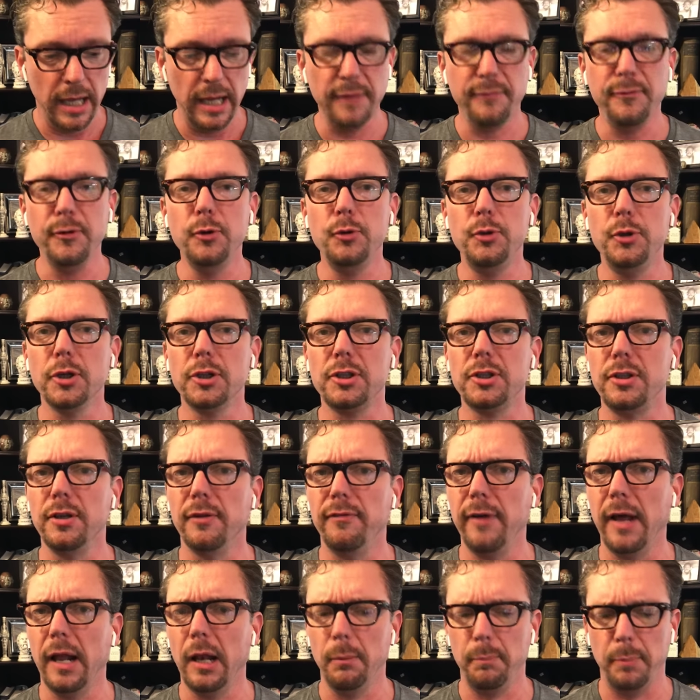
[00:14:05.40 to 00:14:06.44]
if you just
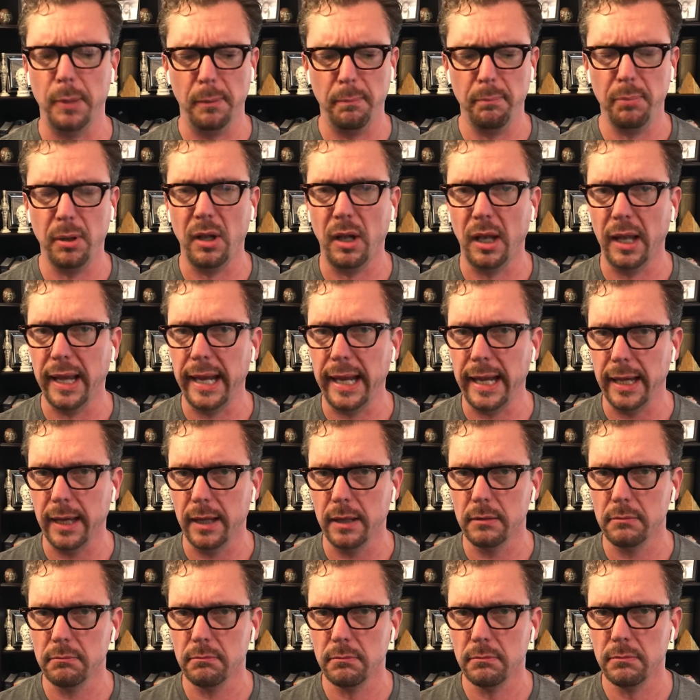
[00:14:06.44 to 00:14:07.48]
develop a plan,
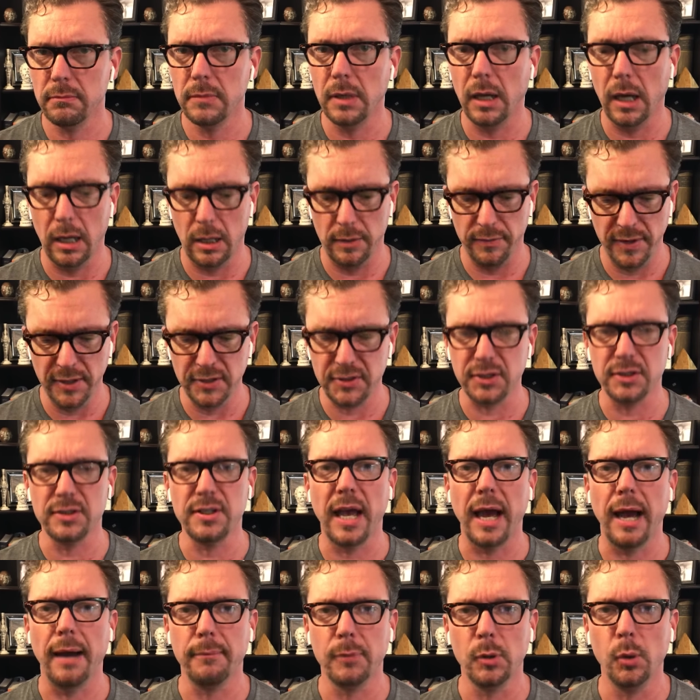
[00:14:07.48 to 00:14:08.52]
this is
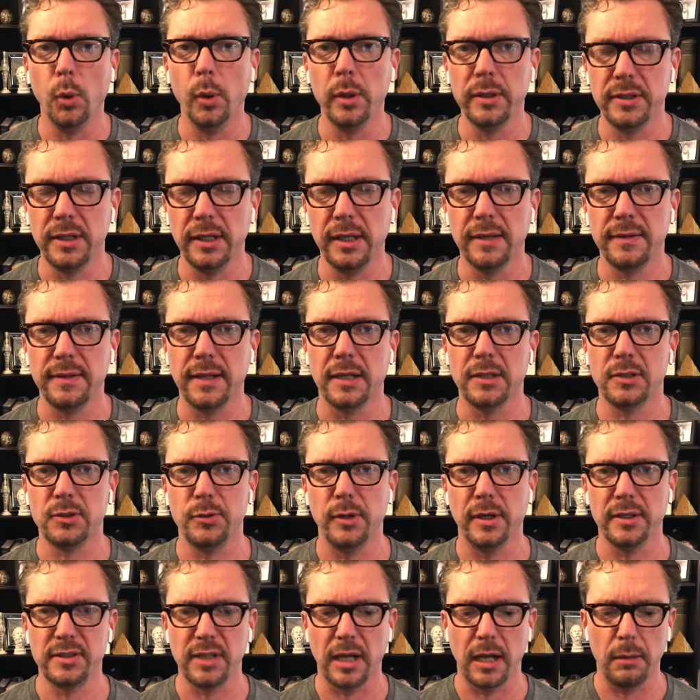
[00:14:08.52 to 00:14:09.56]
how I'm going to get that
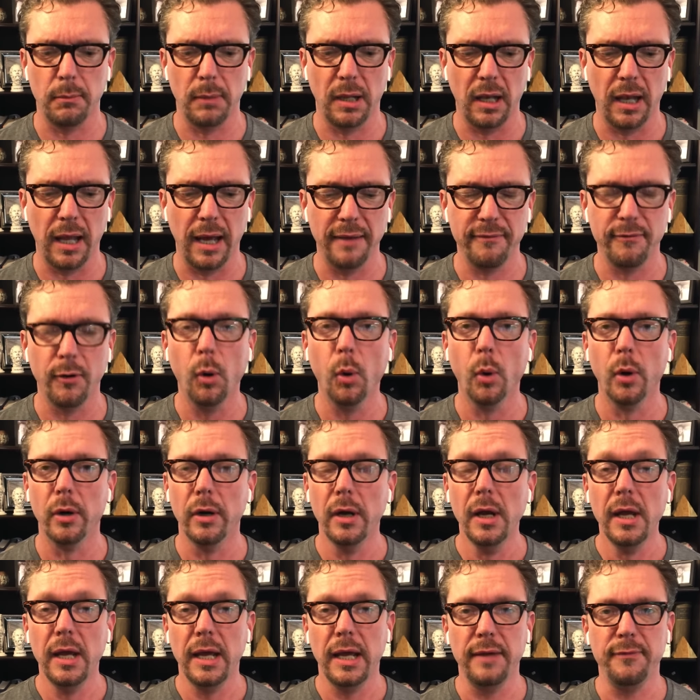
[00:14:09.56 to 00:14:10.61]
stress out of my life.
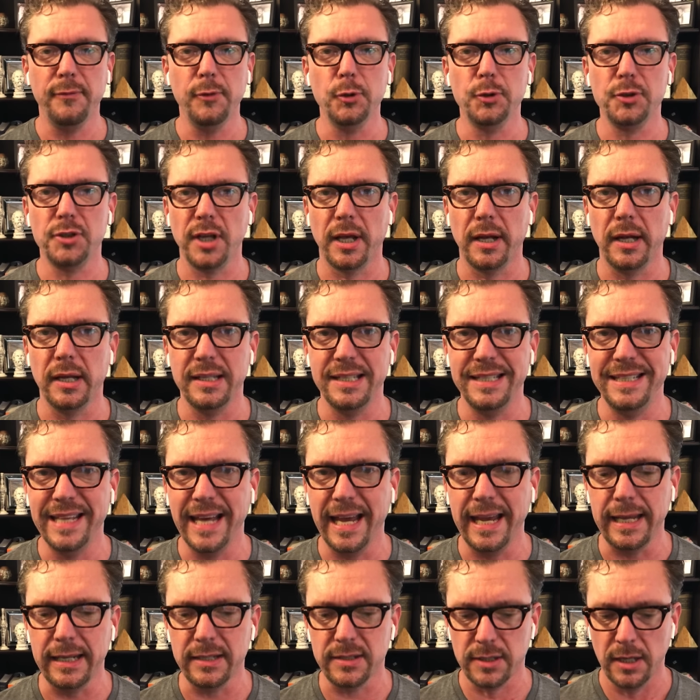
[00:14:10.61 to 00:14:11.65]
Or if you set a
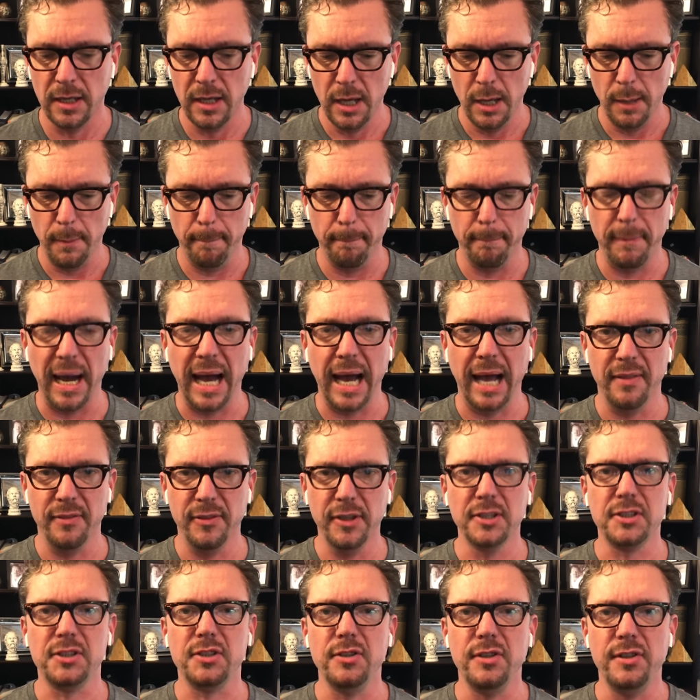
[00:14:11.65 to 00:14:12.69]
date, by
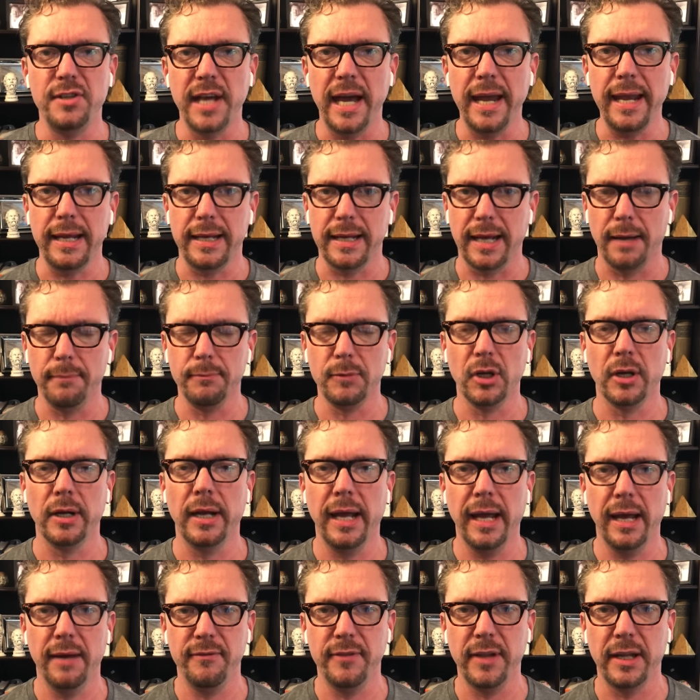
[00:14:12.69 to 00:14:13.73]
this date, I'm going
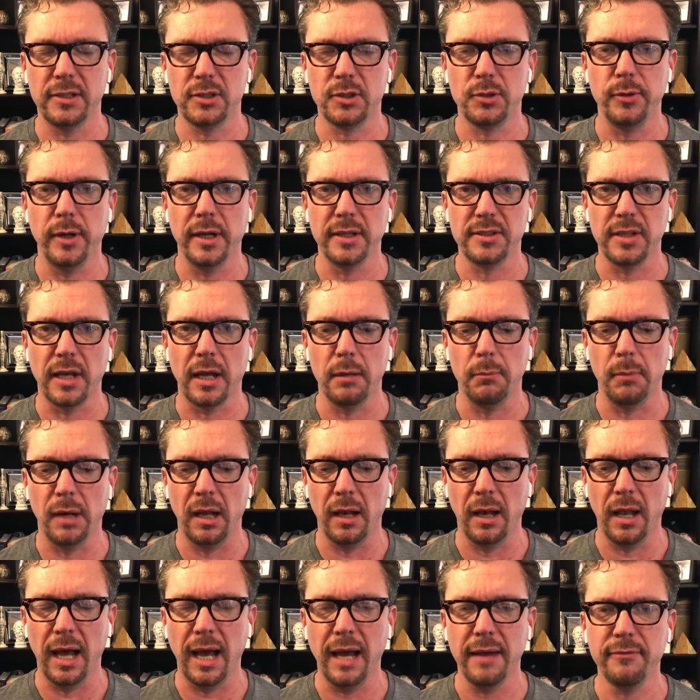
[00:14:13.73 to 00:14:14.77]
to have that stress out of
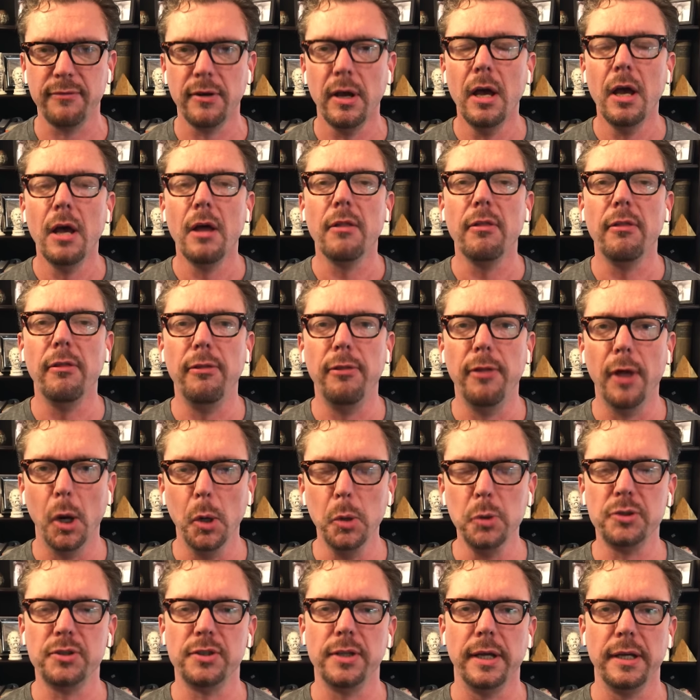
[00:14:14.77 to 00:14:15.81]
my life.
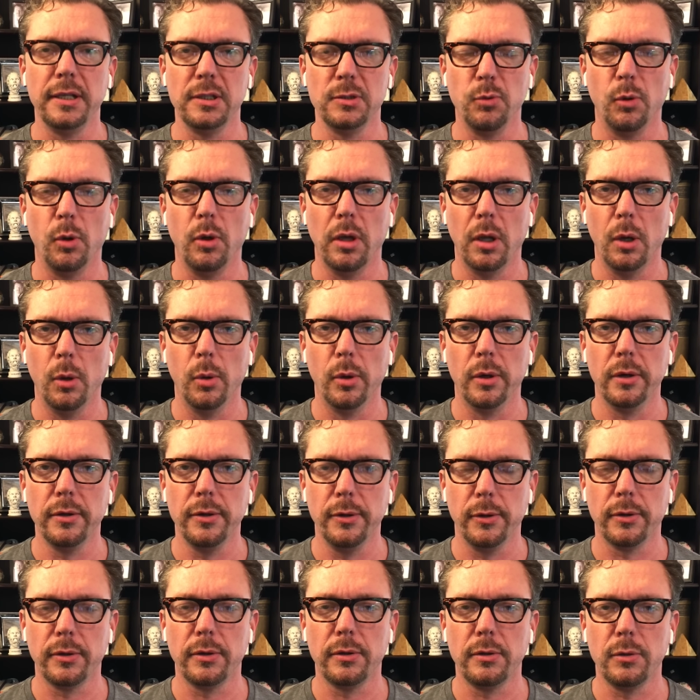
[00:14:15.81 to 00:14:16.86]
Those things will lower
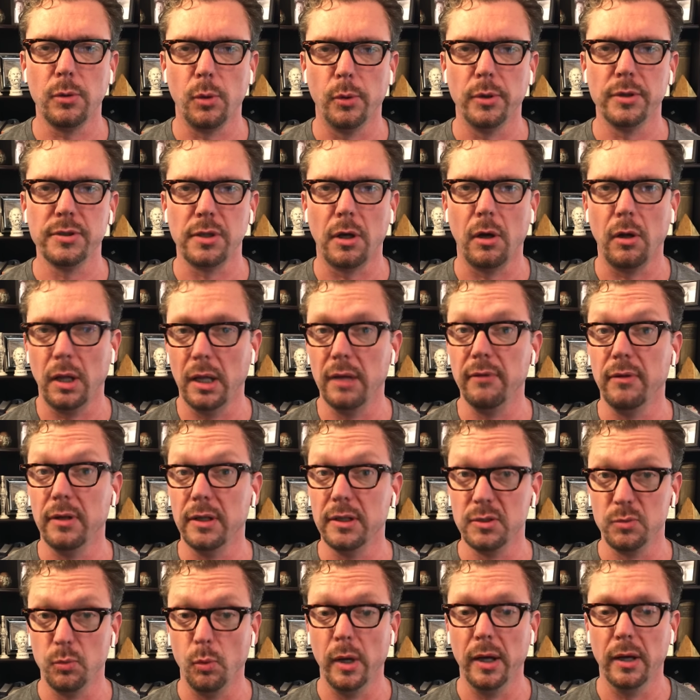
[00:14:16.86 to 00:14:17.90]
your cortisol
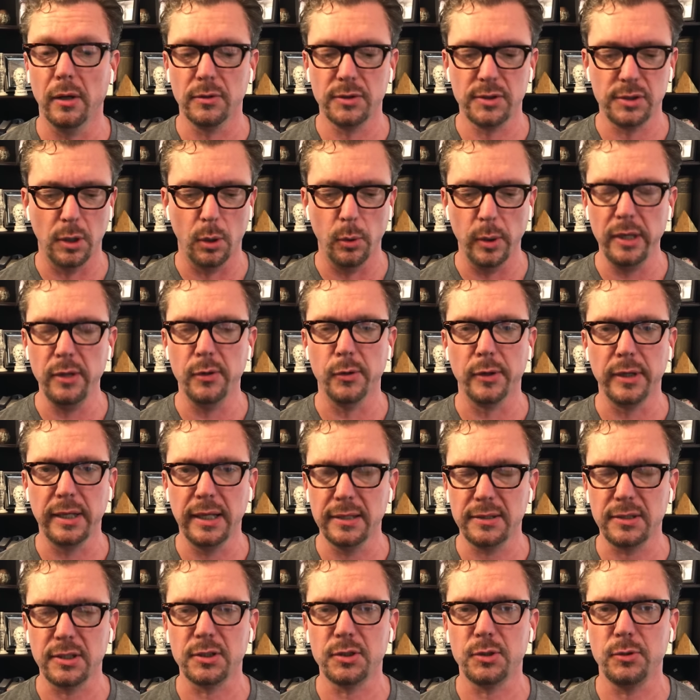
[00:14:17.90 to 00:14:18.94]
level as well. So either
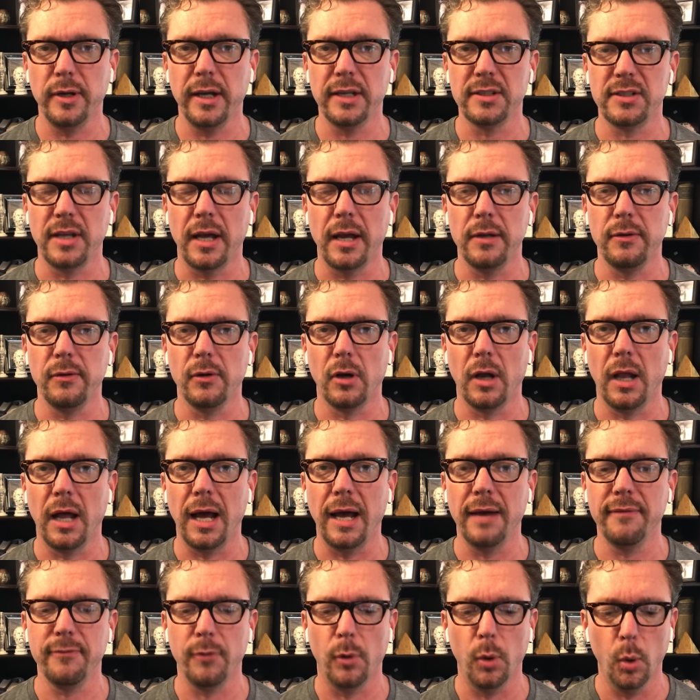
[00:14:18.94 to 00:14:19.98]
get the stress out of your
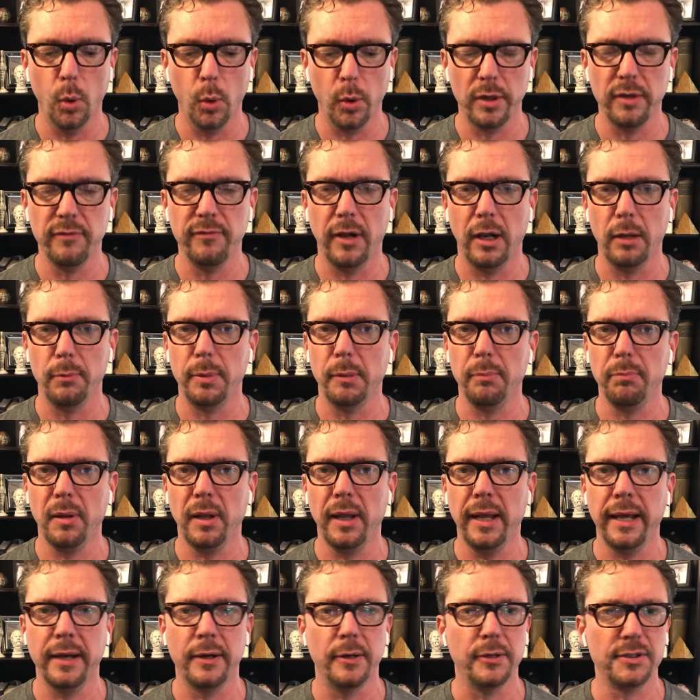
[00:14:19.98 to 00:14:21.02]
life or develop a
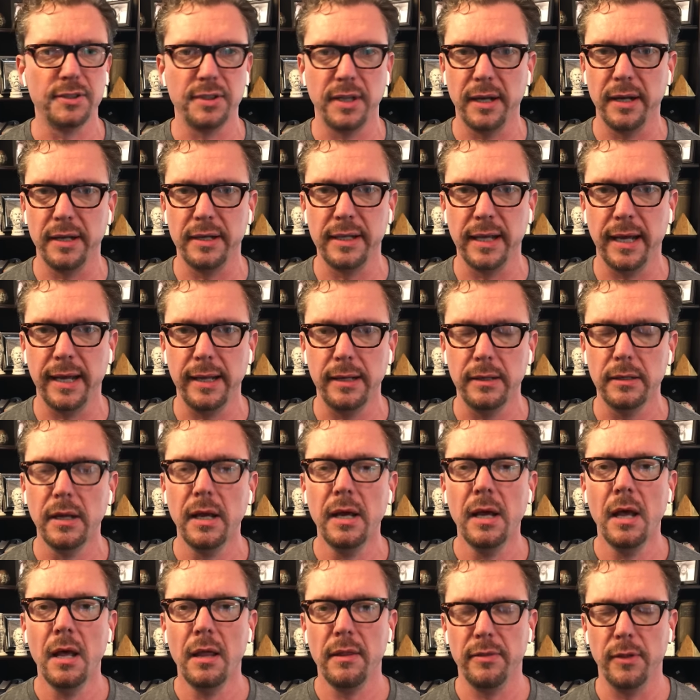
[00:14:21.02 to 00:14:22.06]
plan or set a date.
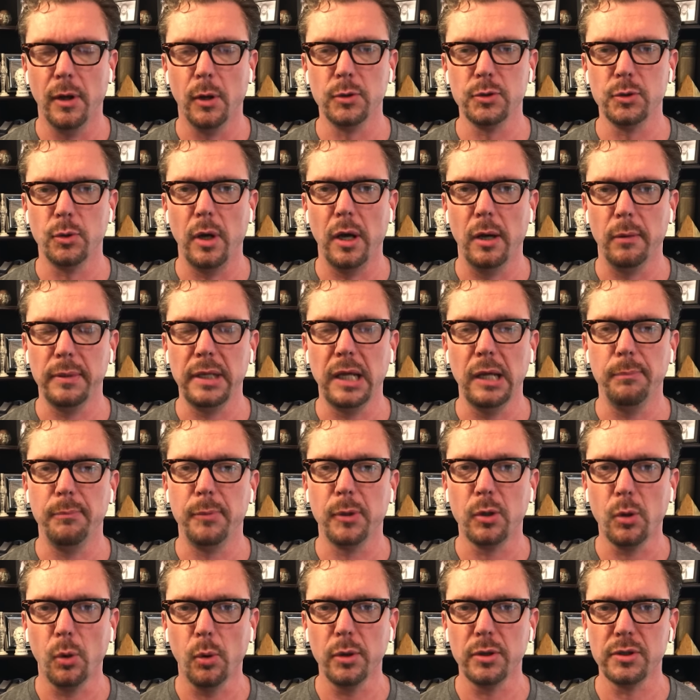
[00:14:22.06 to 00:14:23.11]
Those will help
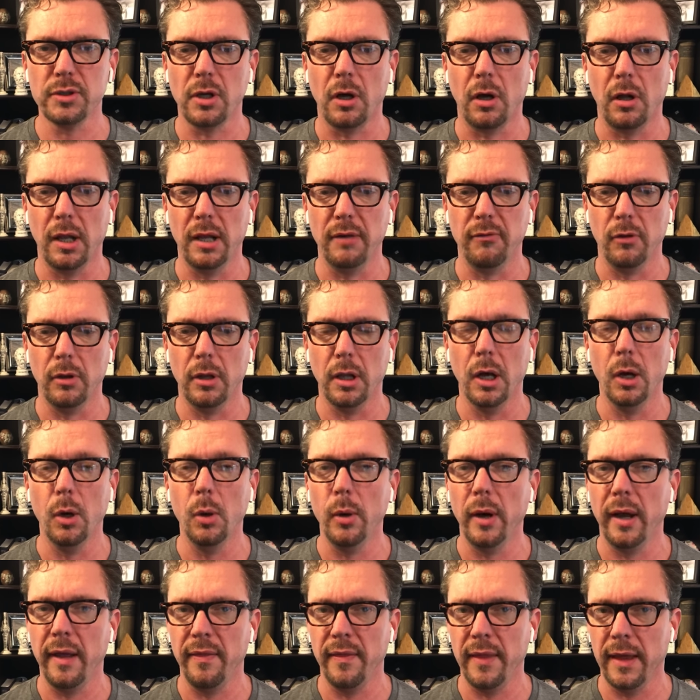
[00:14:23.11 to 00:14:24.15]
keep your cortisol level
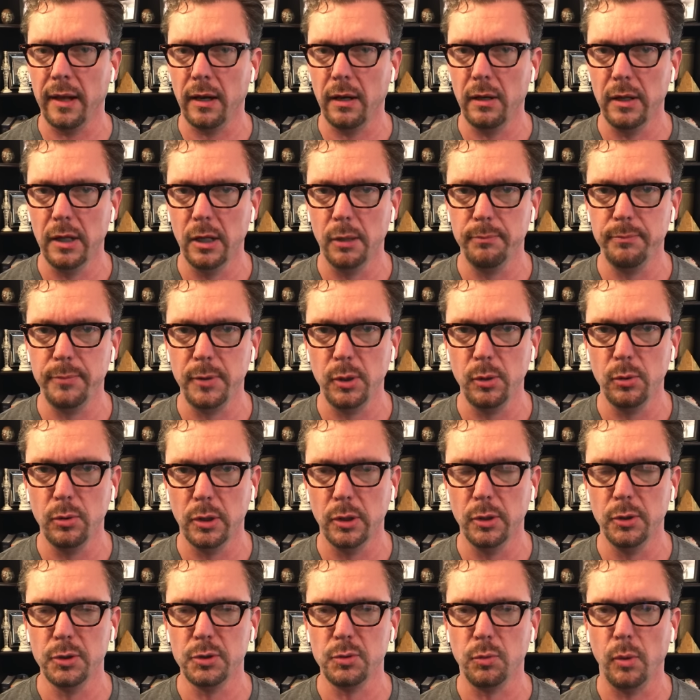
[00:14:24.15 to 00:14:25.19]
low, and that'll help
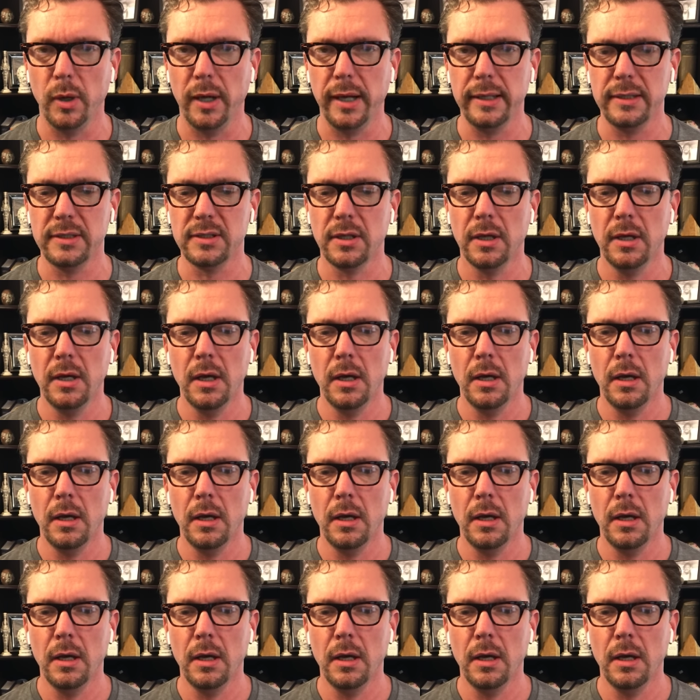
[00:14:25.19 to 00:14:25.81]
you lose weight